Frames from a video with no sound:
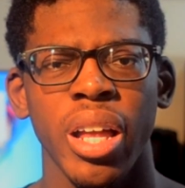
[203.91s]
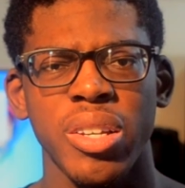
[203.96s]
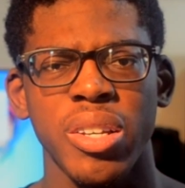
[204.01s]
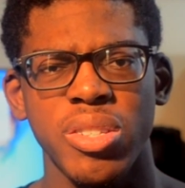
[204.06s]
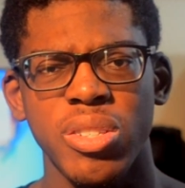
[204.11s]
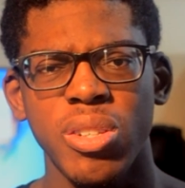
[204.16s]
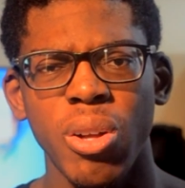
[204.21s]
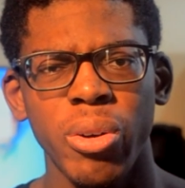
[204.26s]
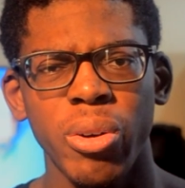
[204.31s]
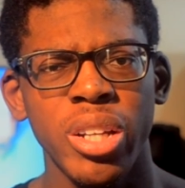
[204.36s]

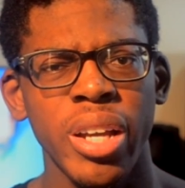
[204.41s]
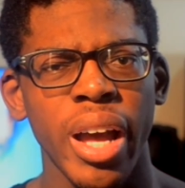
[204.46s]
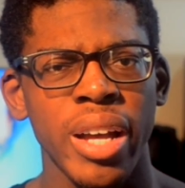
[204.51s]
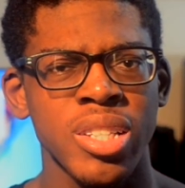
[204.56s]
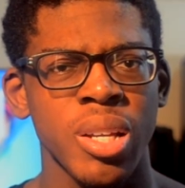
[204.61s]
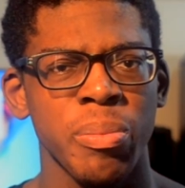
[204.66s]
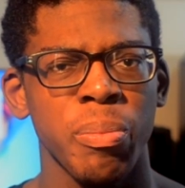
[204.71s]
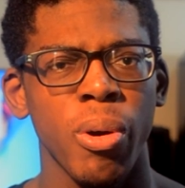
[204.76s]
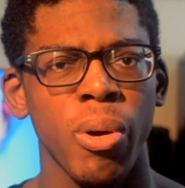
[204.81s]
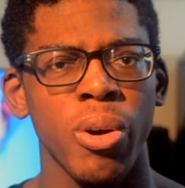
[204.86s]
like, slowly
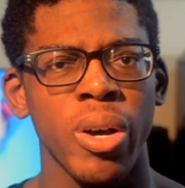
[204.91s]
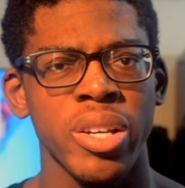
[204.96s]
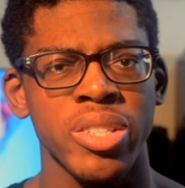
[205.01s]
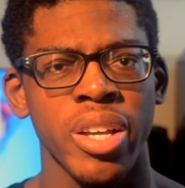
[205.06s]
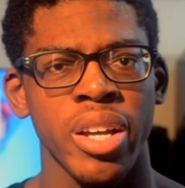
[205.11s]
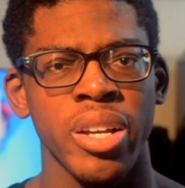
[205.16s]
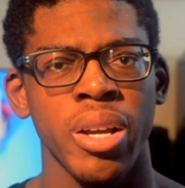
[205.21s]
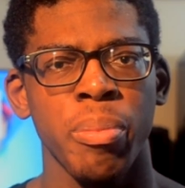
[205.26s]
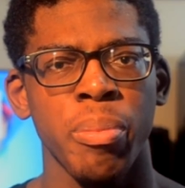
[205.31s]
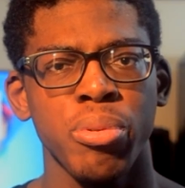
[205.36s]
as
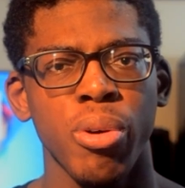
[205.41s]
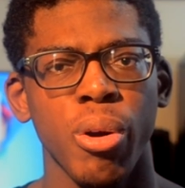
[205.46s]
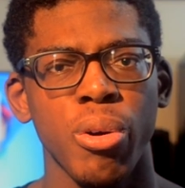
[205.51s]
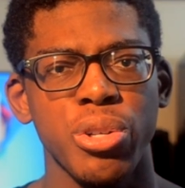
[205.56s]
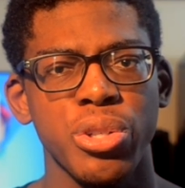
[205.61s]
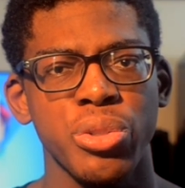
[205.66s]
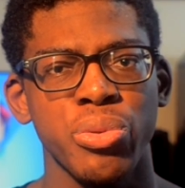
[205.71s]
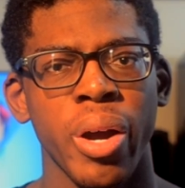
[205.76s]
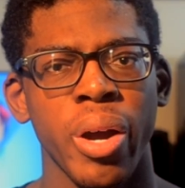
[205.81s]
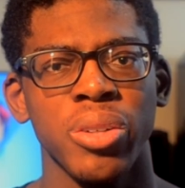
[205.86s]
I
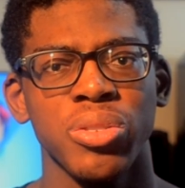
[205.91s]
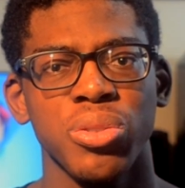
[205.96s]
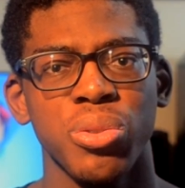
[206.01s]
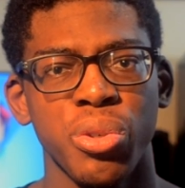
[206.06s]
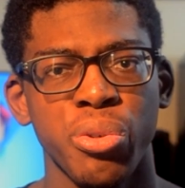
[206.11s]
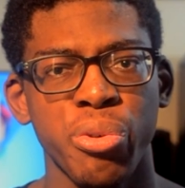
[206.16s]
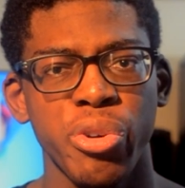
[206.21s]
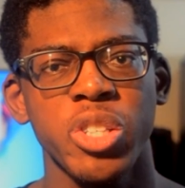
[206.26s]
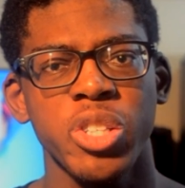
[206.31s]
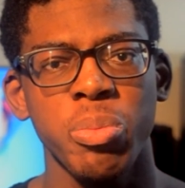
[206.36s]
approached around
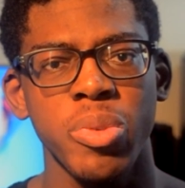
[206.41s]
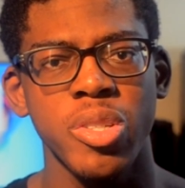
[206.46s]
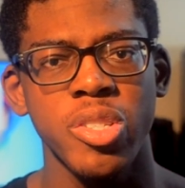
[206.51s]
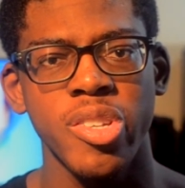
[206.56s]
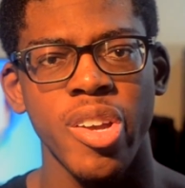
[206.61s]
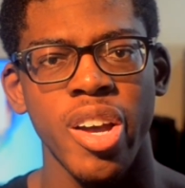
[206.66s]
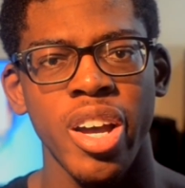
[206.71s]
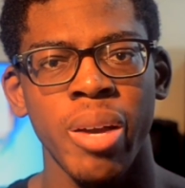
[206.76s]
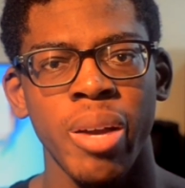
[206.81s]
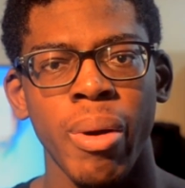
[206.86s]
to
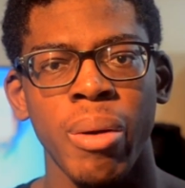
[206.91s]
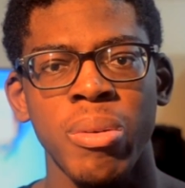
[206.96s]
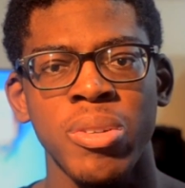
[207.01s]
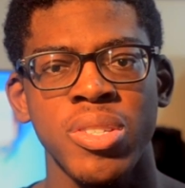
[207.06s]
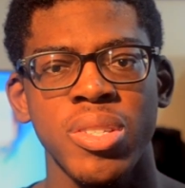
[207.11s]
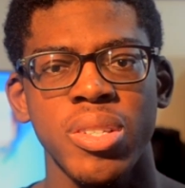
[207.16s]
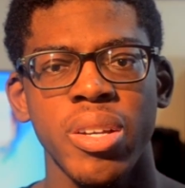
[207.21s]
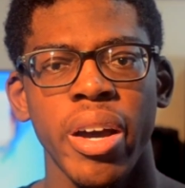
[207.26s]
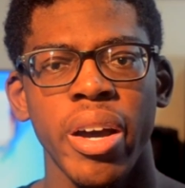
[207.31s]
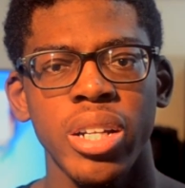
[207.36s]
Christmas time, I
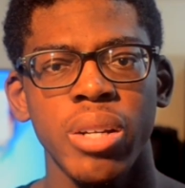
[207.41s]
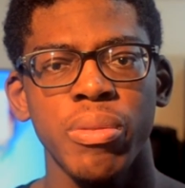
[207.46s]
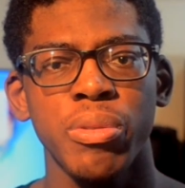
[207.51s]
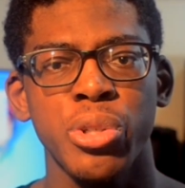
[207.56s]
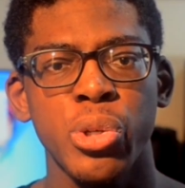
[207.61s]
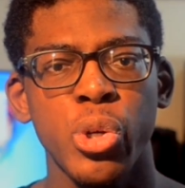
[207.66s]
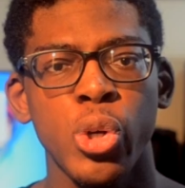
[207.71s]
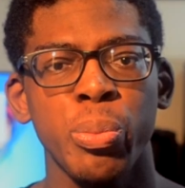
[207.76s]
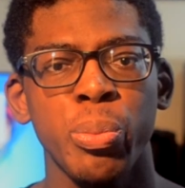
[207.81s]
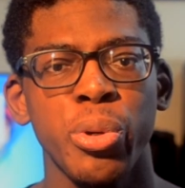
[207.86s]
was kind
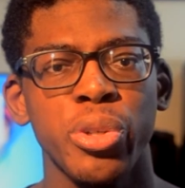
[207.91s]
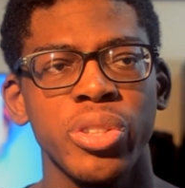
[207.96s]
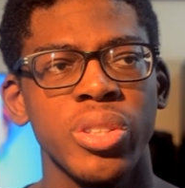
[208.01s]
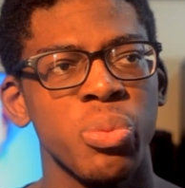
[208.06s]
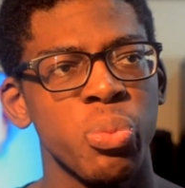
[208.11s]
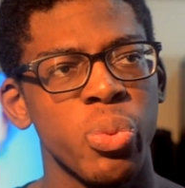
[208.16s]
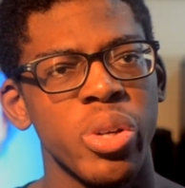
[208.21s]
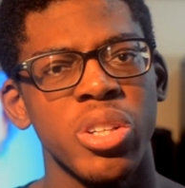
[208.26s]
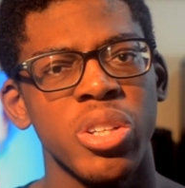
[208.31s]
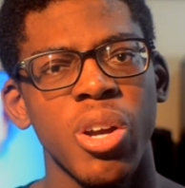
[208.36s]
of dual
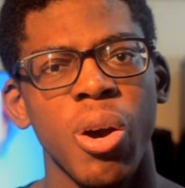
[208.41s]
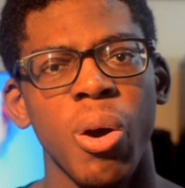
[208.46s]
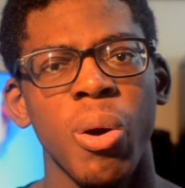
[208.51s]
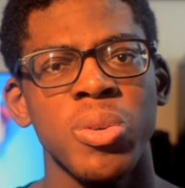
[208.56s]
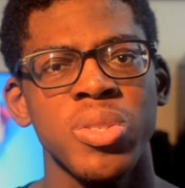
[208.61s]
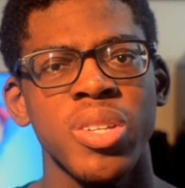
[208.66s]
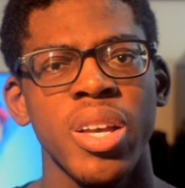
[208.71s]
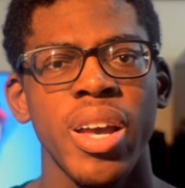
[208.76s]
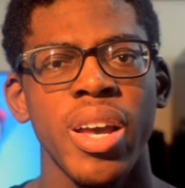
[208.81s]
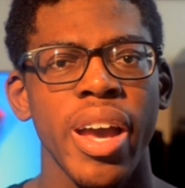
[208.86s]
booting
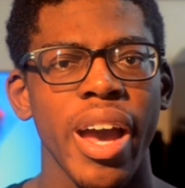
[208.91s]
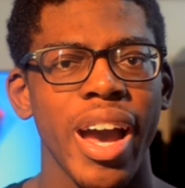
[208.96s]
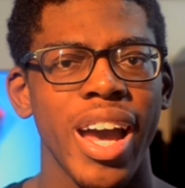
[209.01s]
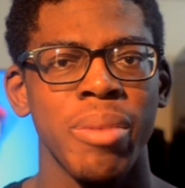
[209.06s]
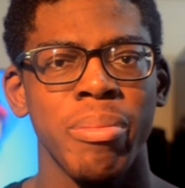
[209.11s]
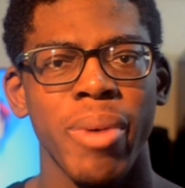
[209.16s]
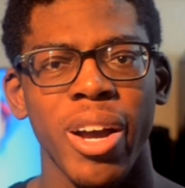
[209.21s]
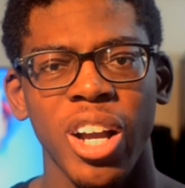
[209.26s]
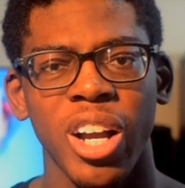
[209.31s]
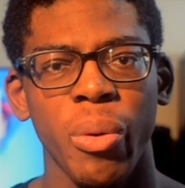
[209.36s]
Windows
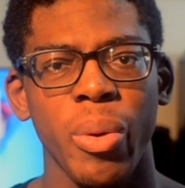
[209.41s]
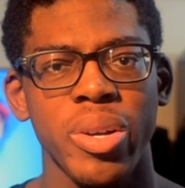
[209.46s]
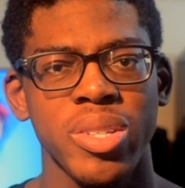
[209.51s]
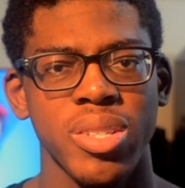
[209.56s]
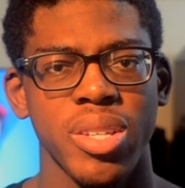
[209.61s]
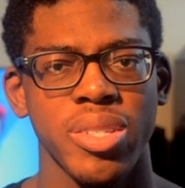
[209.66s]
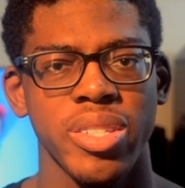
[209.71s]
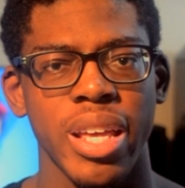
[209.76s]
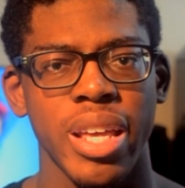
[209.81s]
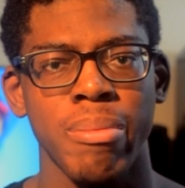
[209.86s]
and
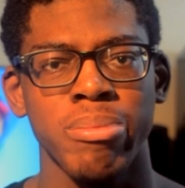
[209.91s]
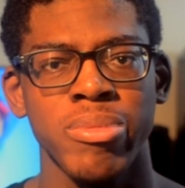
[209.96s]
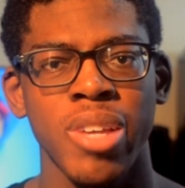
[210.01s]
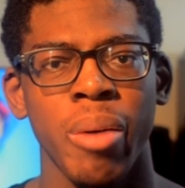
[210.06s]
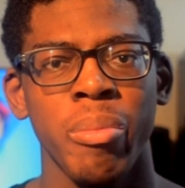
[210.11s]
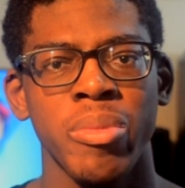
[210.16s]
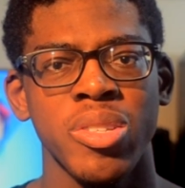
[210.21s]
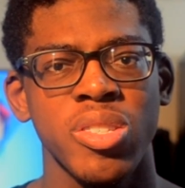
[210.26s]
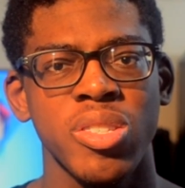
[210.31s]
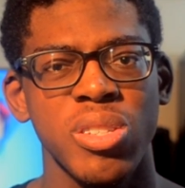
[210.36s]
macOS at the same
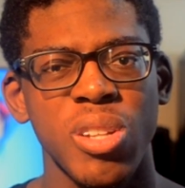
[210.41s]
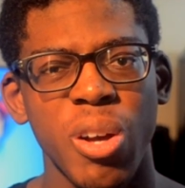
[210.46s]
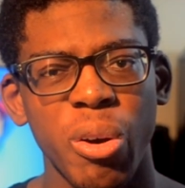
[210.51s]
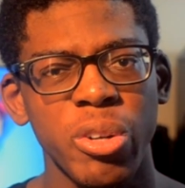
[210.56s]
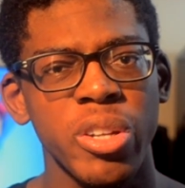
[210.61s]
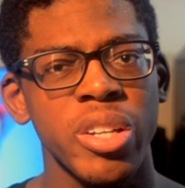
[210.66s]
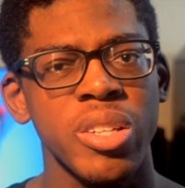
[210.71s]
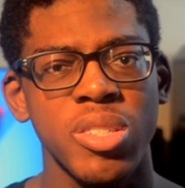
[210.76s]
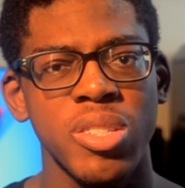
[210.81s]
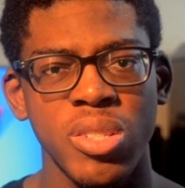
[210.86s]
time, and
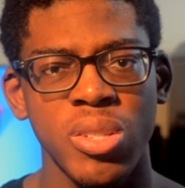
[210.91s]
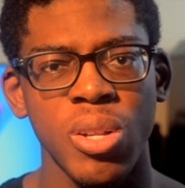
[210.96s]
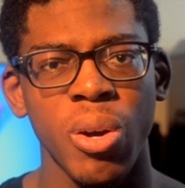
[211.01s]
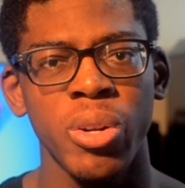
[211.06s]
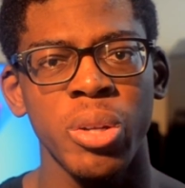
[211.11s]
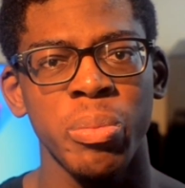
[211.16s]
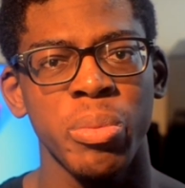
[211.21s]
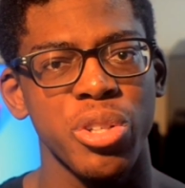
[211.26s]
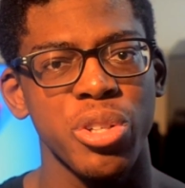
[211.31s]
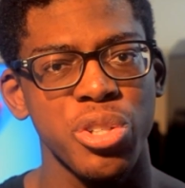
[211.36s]
slowly
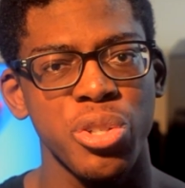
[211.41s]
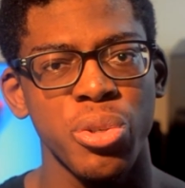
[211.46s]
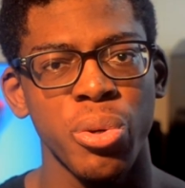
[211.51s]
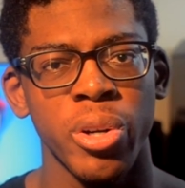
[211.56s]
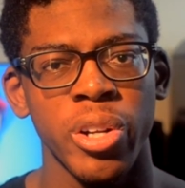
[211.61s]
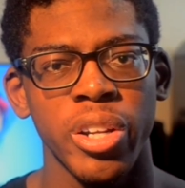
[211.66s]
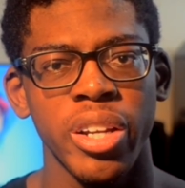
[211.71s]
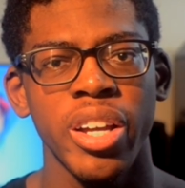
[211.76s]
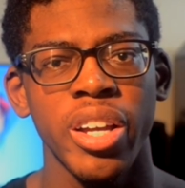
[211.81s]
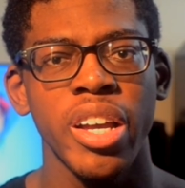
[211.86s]
but
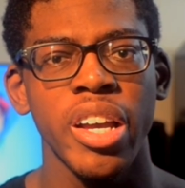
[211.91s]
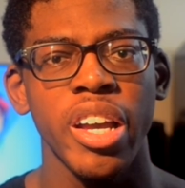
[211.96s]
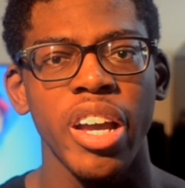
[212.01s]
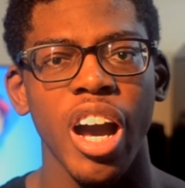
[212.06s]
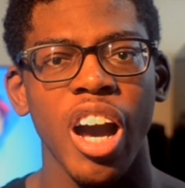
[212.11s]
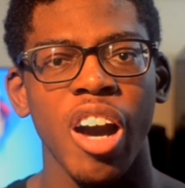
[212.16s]
surely